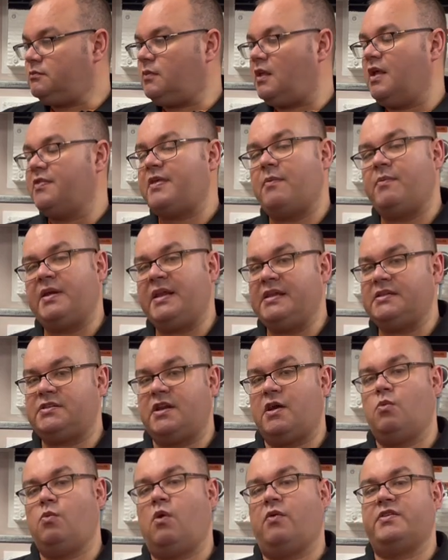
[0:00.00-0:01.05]
And then we need to
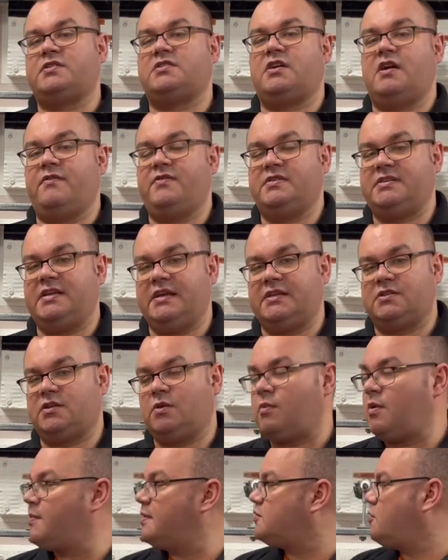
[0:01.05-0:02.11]
know what the service is. So
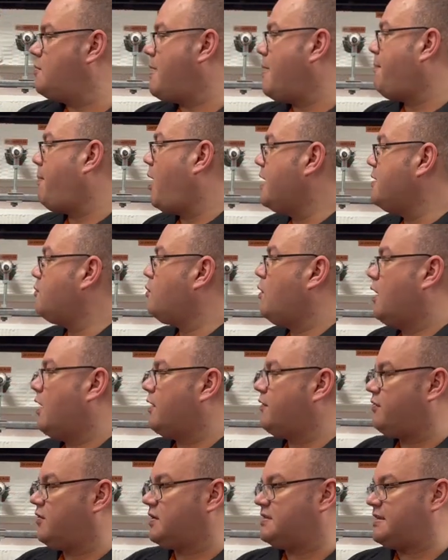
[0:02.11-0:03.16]
when we're talking about pipe
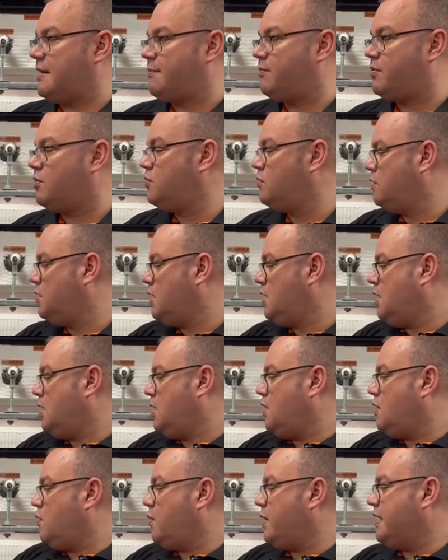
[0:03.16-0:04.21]
work, for example,
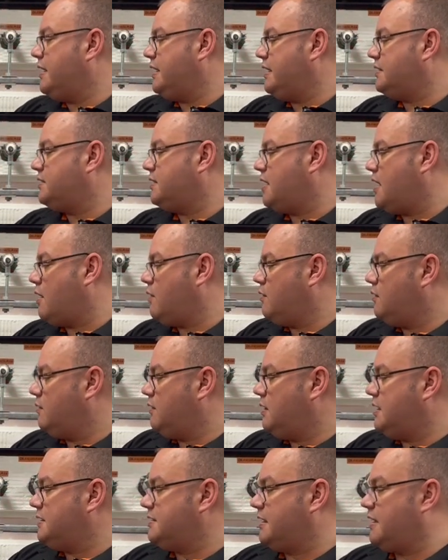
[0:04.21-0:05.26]
we need to know,
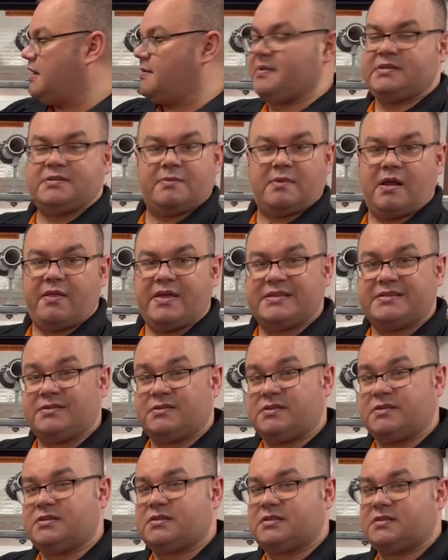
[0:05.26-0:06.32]
is it going to be something like this?
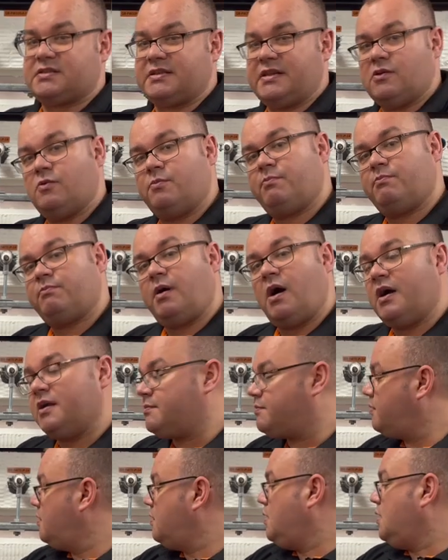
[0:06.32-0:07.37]
It's just a steel
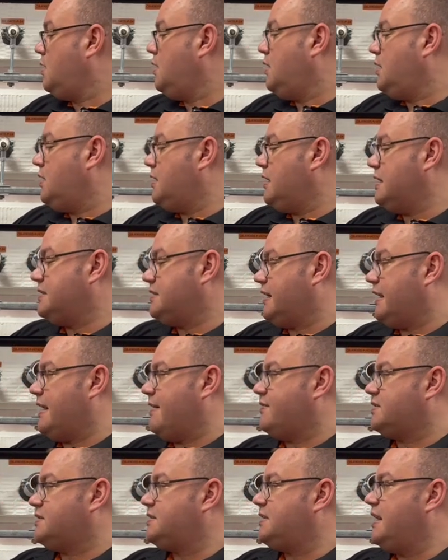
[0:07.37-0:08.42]
pipe. Is it going to
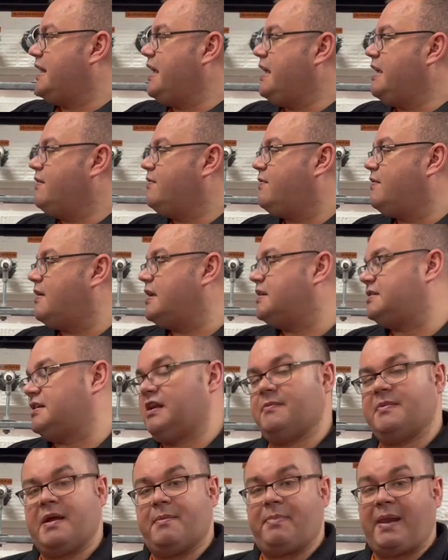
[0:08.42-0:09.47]
have a sleeve? Is it
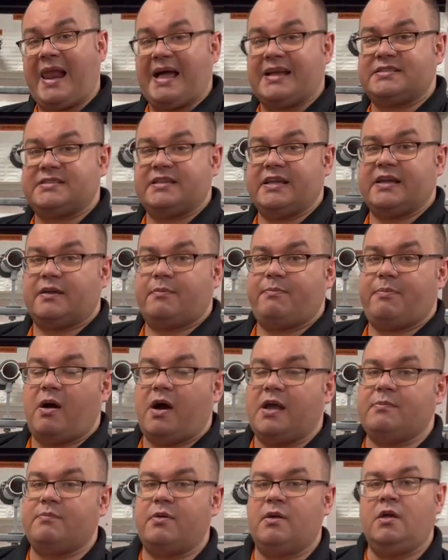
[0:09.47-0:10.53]
going to be a plastic
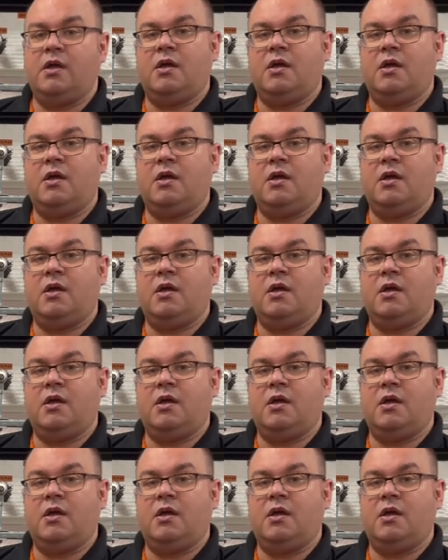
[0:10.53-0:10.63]
pipe?